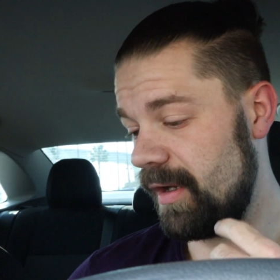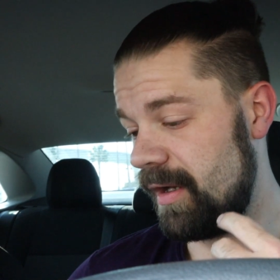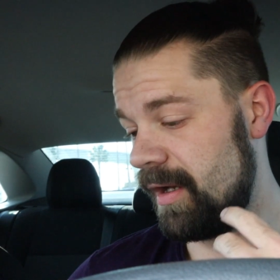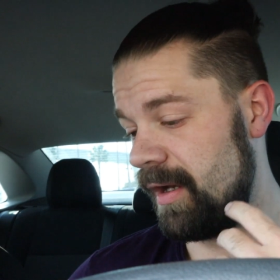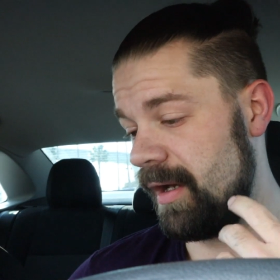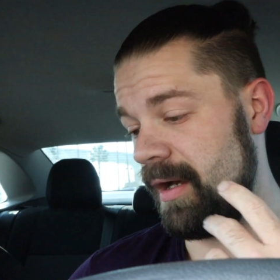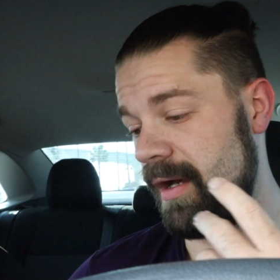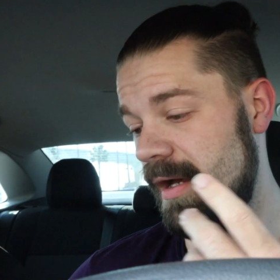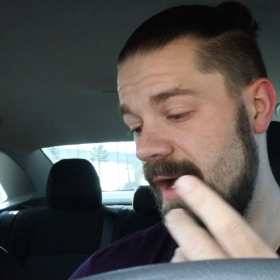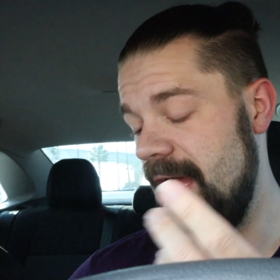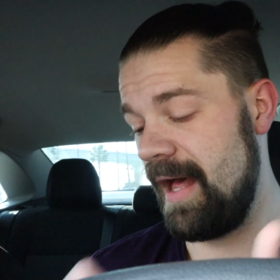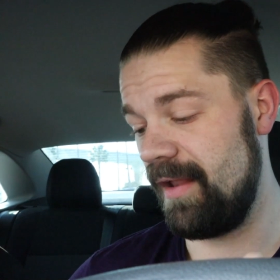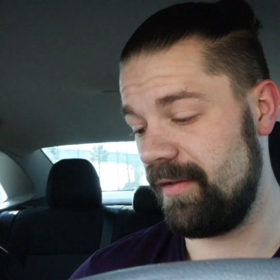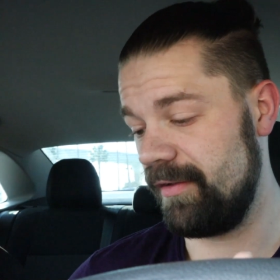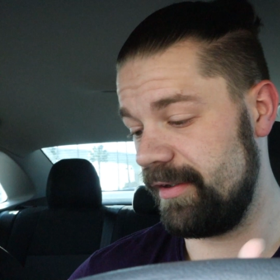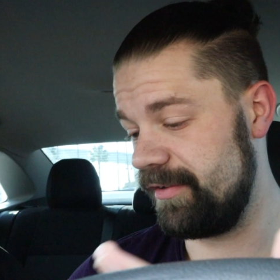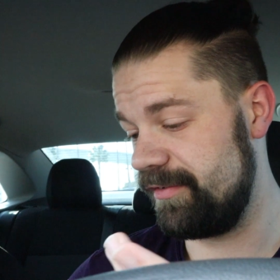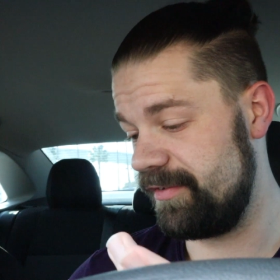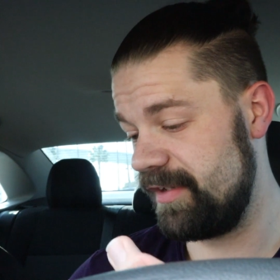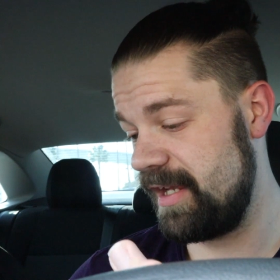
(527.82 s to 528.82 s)

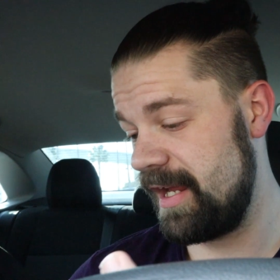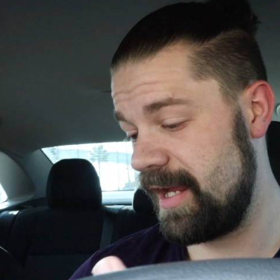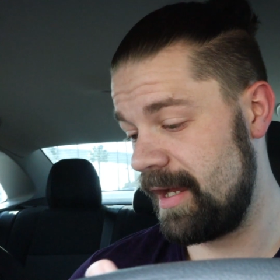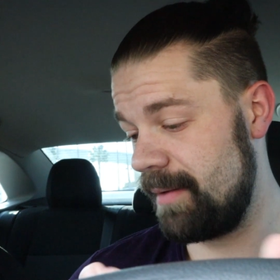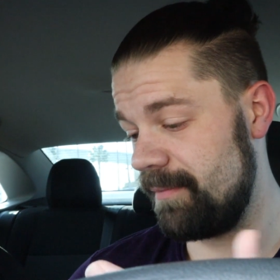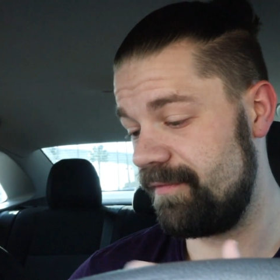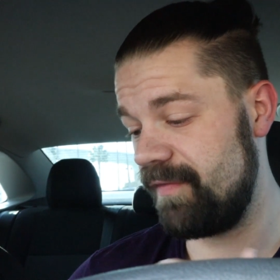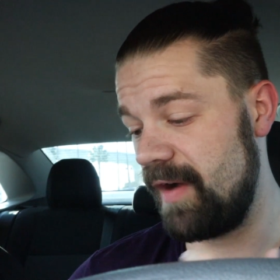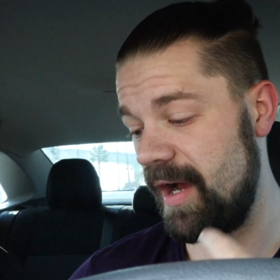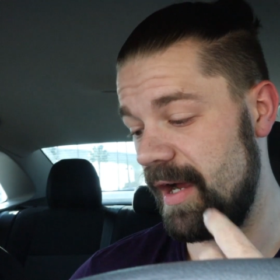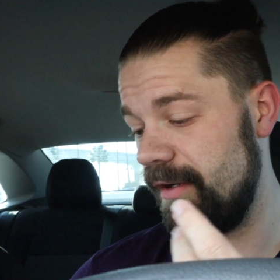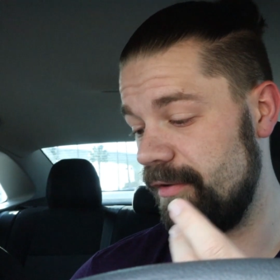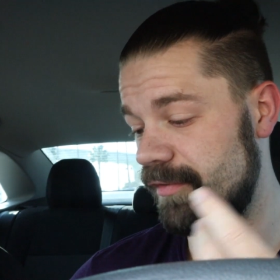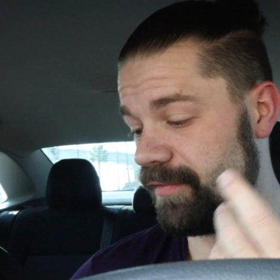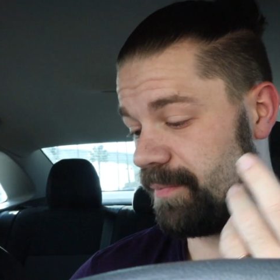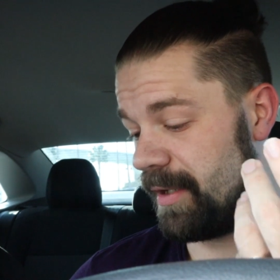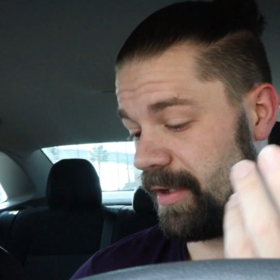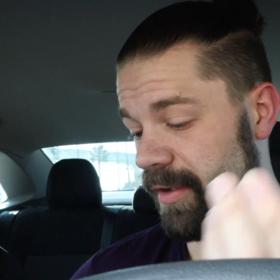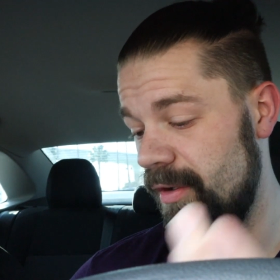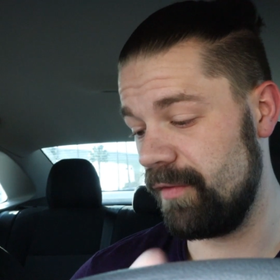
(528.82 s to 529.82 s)
Alakazam, Fire
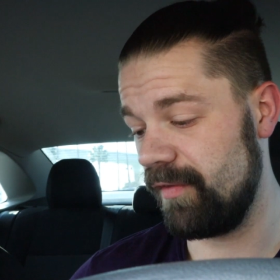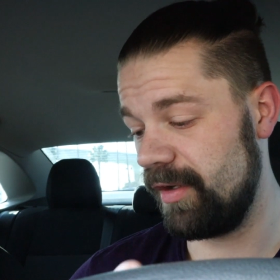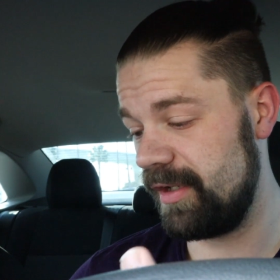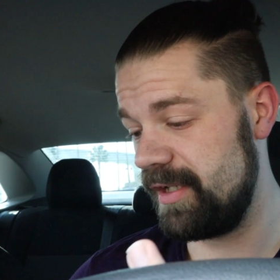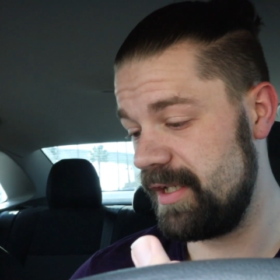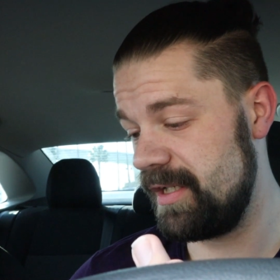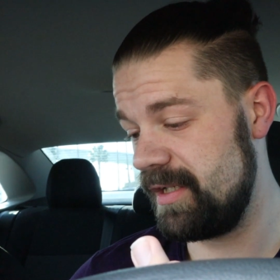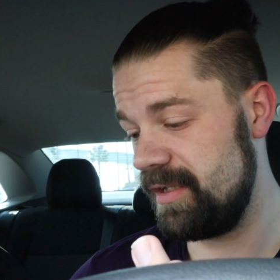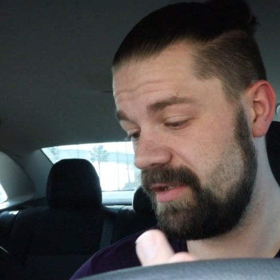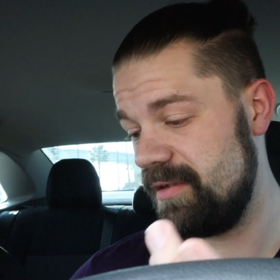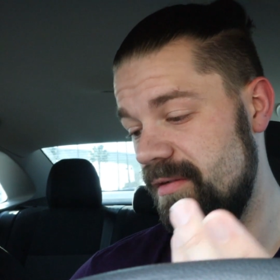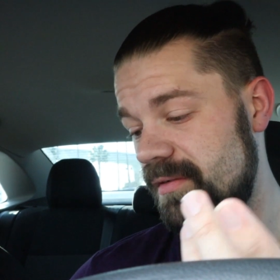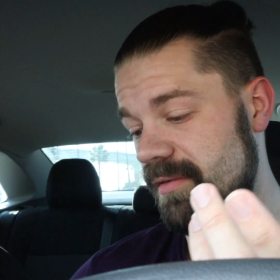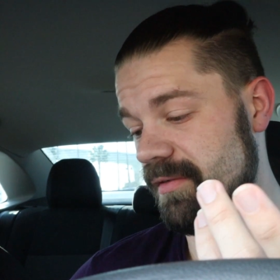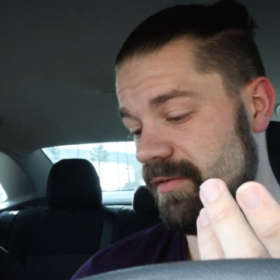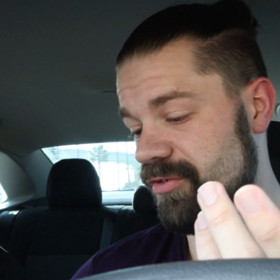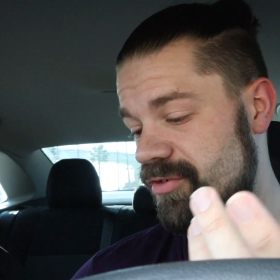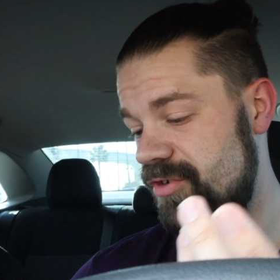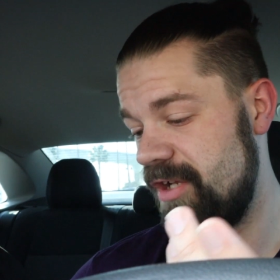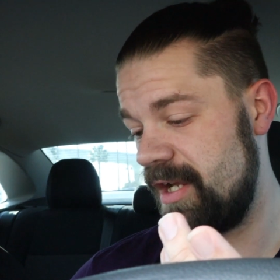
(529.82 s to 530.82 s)
Spin, Overheat,
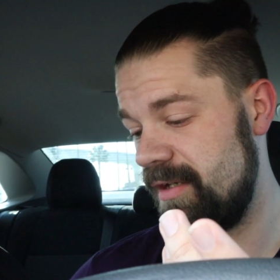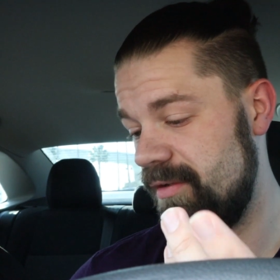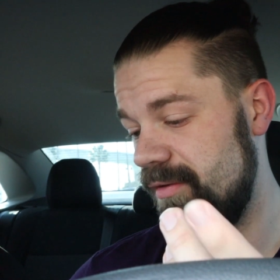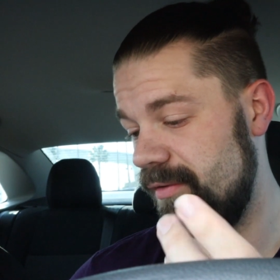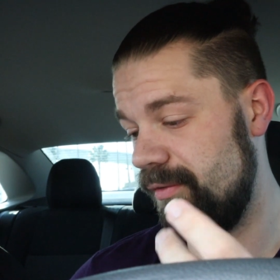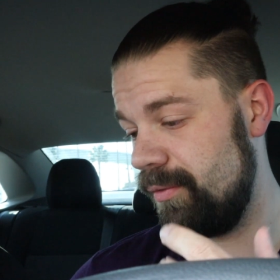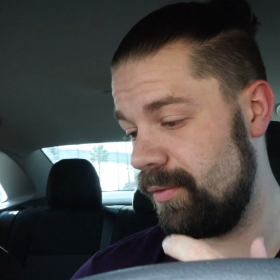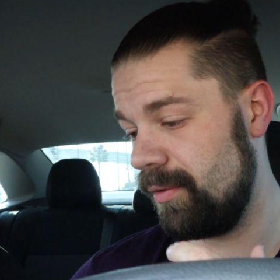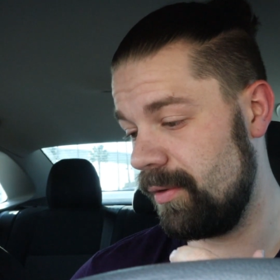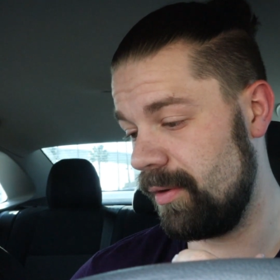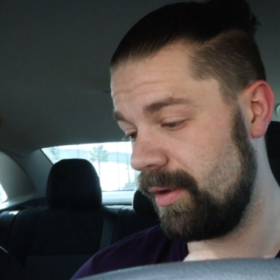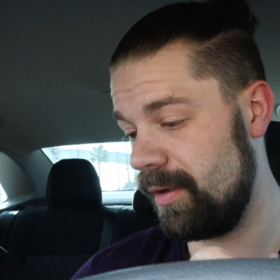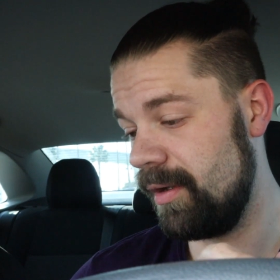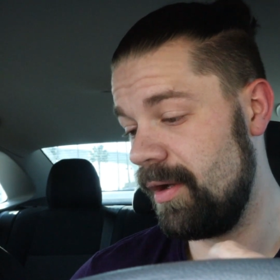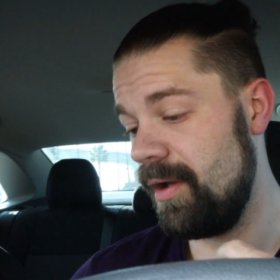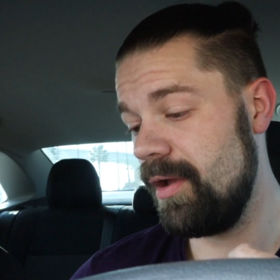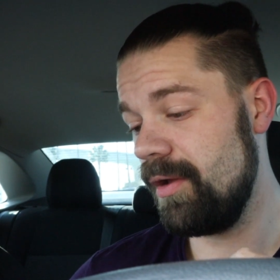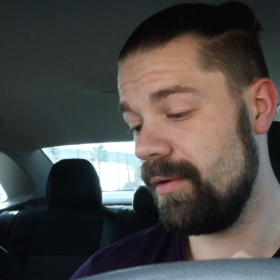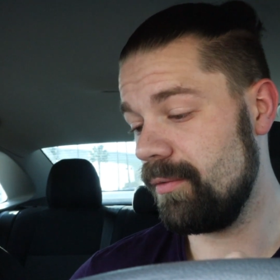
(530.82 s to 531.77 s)
Chandelure,